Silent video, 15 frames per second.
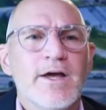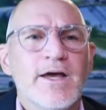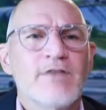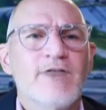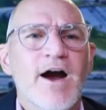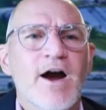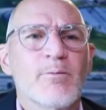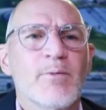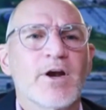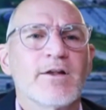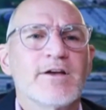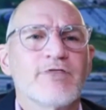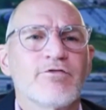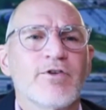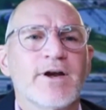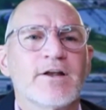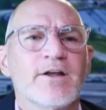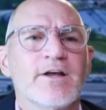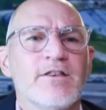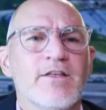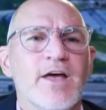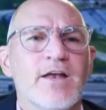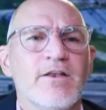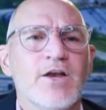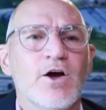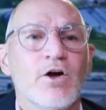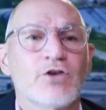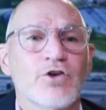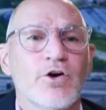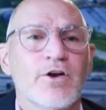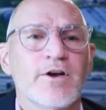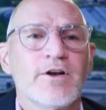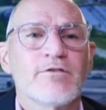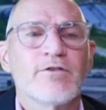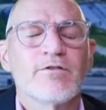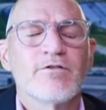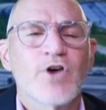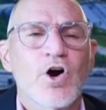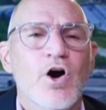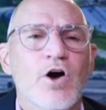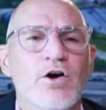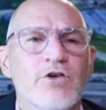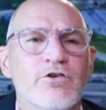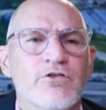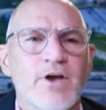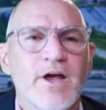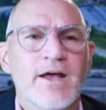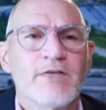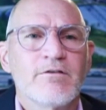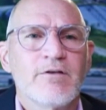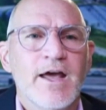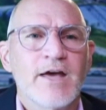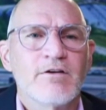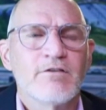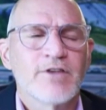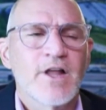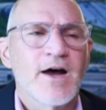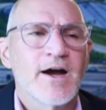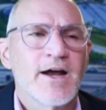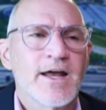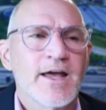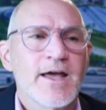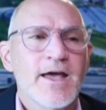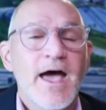environmentally friendly than the alternative of cars and, and flying.